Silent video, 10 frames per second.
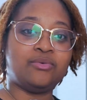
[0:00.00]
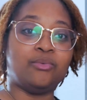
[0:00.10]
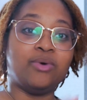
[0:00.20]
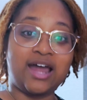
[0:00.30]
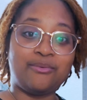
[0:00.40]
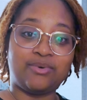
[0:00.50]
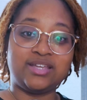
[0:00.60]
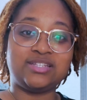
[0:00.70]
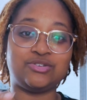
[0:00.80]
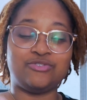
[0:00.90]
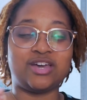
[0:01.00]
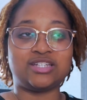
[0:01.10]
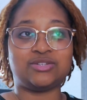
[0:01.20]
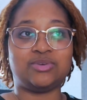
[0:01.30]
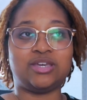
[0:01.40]
When I went to
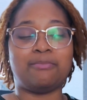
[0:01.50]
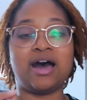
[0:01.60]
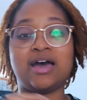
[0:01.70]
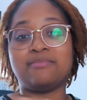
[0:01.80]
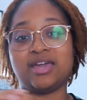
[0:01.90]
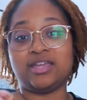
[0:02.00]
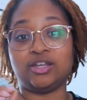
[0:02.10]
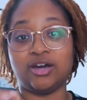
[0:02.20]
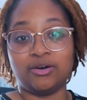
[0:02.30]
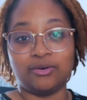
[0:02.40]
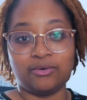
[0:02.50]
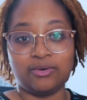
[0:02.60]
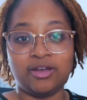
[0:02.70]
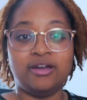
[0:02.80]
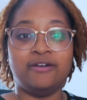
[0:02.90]
Fashion Week, my main goal
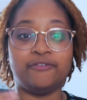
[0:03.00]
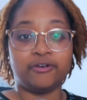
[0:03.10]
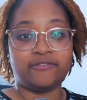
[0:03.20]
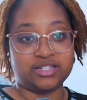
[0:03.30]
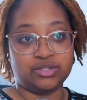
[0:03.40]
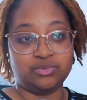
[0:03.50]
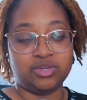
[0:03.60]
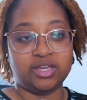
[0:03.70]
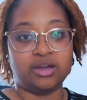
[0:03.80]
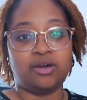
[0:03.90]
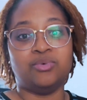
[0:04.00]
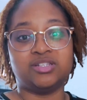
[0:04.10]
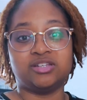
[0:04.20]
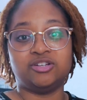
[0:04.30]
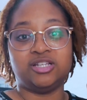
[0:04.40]
for Fashion Week
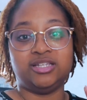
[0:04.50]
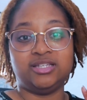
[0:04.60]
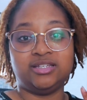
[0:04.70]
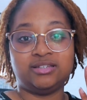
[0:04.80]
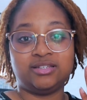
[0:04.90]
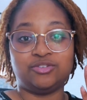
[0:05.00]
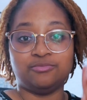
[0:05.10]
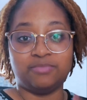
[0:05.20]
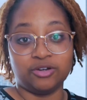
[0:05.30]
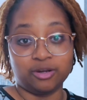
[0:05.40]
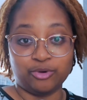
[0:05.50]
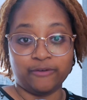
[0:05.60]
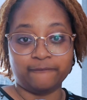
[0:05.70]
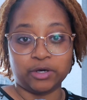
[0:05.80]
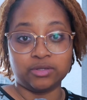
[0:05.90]
was literally to build a
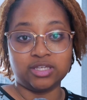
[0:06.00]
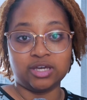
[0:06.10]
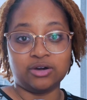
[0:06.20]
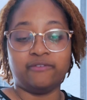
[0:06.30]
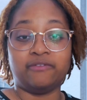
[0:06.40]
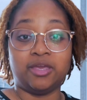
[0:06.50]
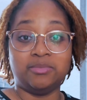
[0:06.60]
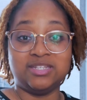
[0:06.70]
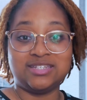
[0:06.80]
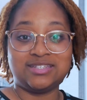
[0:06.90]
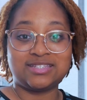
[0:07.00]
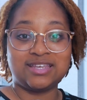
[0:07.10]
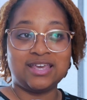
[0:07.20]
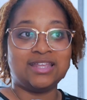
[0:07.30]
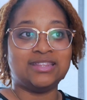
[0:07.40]
portfolio of images
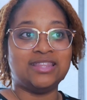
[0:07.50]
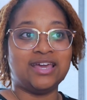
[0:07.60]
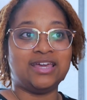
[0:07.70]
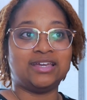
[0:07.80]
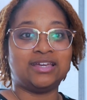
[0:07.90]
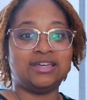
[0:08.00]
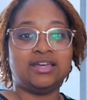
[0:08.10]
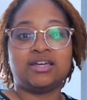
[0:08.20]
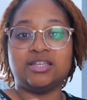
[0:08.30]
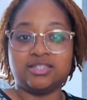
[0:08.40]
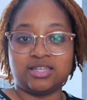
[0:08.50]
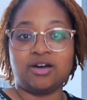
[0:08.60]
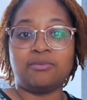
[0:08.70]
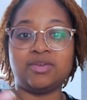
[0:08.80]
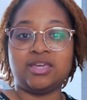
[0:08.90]
that could
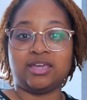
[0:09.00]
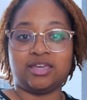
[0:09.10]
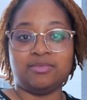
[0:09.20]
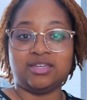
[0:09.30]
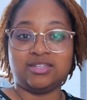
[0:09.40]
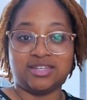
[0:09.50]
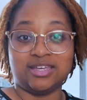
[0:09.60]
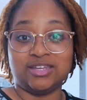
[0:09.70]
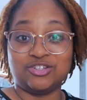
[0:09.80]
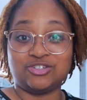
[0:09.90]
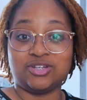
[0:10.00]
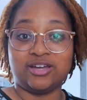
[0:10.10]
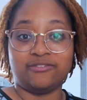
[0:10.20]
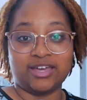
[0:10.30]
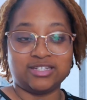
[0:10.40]
sell me and get me into the industry
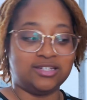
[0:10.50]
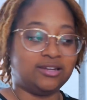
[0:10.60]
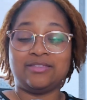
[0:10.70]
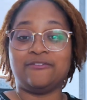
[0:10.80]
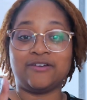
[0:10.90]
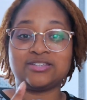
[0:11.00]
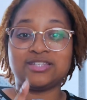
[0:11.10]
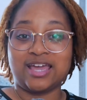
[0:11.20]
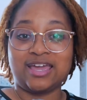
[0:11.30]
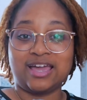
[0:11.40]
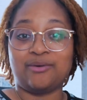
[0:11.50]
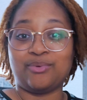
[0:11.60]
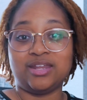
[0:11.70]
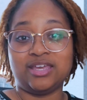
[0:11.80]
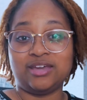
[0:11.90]
of fashion. The first day I
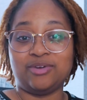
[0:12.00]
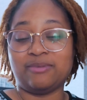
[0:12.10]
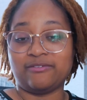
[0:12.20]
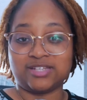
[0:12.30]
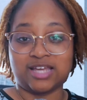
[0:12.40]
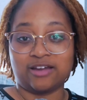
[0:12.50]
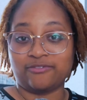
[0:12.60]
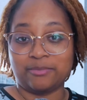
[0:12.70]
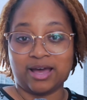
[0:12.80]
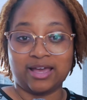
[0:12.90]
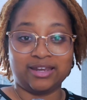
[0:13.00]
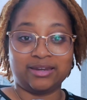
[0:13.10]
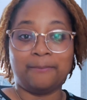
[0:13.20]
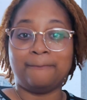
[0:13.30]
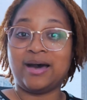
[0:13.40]
went in with my photographer mind.
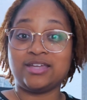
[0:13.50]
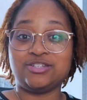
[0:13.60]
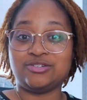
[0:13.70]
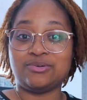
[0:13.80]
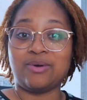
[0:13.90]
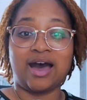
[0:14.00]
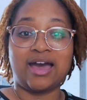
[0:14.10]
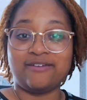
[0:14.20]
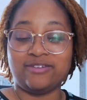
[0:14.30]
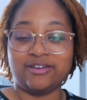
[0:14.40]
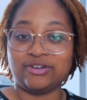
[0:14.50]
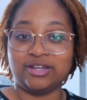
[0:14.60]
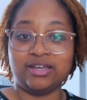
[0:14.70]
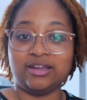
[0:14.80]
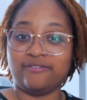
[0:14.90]
Mind you, I have never
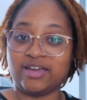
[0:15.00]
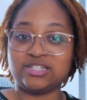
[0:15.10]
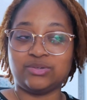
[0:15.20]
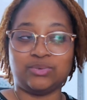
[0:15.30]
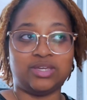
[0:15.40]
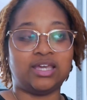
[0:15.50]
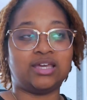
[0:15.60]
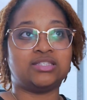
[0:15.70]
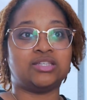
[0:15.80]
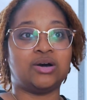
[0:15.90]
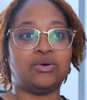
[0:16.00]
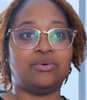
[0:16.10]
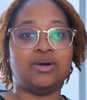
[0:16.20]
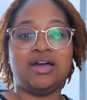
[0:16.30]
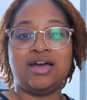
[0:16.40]
done a fashion week,
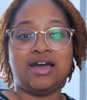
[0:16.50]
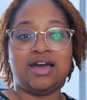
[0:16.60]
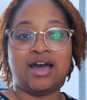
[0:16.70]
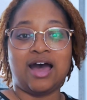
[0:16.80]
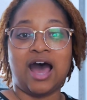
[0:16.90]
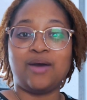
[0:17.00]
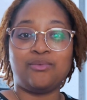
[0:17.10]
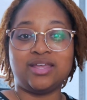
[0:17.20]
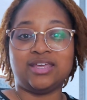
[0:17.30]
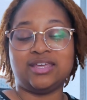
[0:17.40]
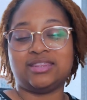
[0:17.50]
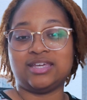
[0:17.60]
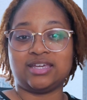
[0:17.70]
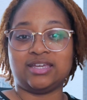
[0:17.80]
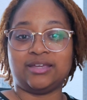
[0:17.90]
so I went in
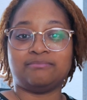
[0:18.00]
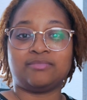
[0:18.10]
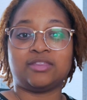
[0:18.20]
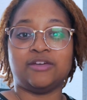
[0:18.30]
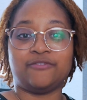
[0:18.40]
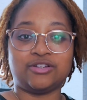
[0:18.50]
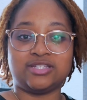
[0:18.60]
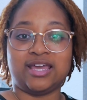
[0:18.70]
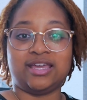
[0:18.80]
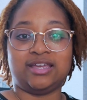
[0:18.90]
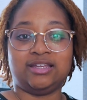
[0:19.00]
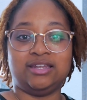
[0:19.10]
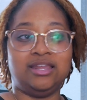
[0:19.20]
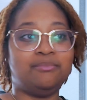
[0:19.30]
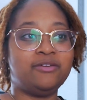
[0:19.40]
thinking the first day,
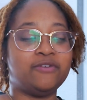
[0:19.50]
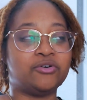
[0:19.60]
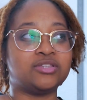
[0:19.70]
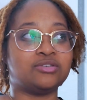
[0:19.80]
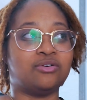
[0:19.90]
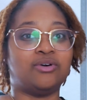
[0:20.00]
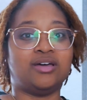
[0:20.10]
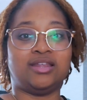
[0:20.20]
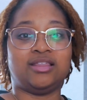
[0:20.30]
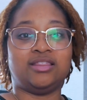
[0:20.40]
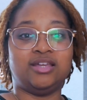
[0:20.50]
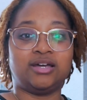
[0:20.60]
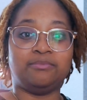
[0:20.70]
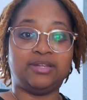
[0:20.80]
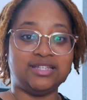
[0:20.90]
let me focus on the
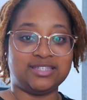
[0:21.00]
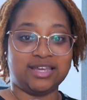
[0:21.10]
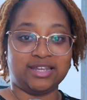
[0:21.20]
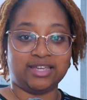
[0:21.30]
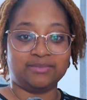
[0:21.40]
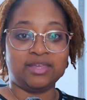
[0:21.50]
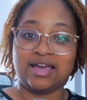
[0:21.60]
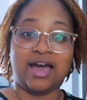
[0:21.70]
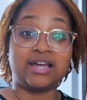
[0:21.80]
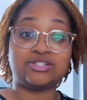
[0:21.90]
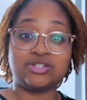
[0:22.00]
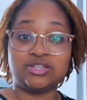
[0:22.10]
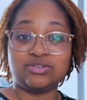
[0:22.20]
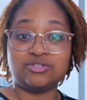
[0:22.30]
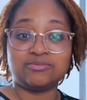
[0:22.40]
complete setting. I actually
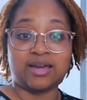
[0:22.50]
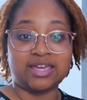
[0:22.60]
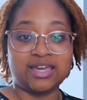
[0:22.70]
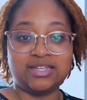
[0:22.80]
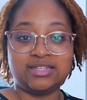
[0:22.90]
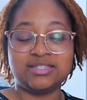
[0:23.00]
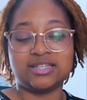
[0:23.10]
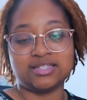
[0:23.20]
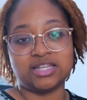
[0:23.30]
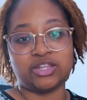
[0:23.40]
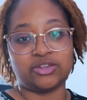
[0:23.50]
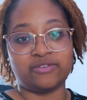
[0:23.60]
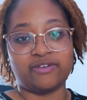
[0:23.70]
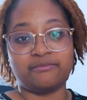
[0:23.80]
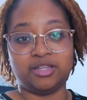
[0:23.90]
used my Canon 16 to
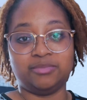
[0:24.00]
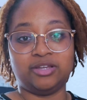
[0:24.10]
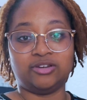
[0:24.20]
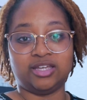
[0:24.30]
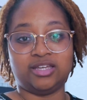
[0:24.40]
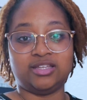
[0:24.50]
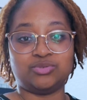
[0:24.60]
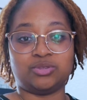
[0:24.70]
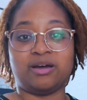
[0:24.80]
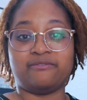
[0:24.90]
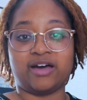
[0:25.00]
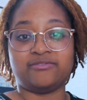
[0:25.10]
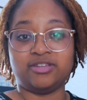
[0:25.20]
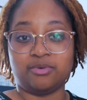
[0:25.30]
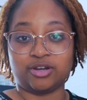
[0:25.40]
35mm lens with my
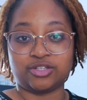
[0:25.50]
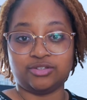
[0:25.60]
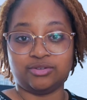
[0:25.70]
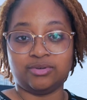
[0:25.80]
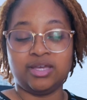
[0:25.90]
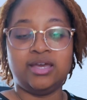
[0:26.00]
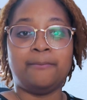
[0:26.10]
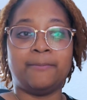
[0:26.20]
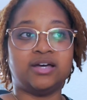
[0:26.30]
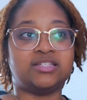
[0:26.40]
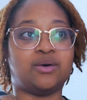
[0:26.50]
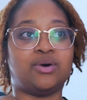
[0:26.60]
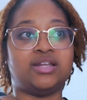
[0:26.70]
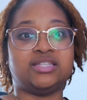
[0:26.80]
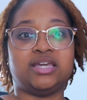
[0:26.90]
5D Mark II because I
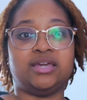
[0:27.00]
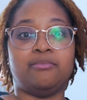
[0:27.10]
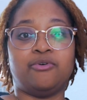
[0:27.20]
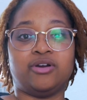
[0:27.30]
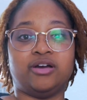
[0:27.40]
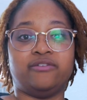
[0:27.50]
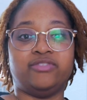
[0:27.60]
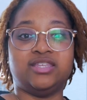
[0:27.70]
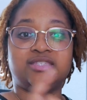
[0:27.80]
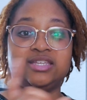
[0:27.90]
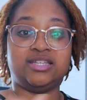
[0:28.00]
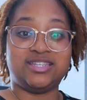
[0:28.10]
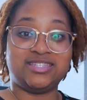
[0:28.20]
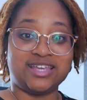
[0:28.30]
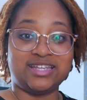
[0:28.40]
wanted to get more of the
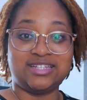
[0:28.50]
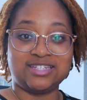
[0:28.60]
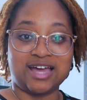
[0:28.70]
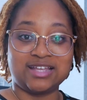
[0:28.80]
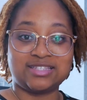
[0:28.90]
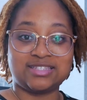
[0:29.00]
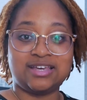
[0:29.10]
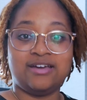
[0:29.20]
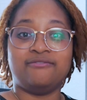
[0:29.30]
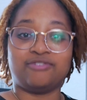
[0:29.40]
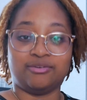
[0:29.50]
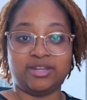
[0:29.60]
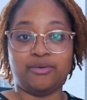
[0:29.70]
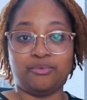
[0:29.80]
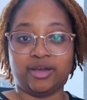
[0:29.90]
scene setting shots from
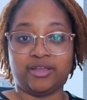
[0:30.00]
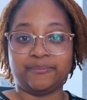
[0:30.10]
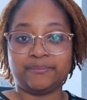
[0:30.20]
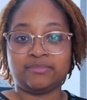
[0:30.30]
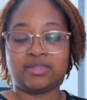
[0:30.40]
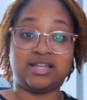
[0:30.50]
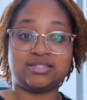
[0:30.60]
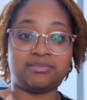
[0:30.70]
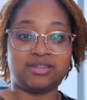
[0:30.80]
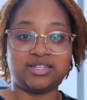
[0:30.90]
day one. That's some of the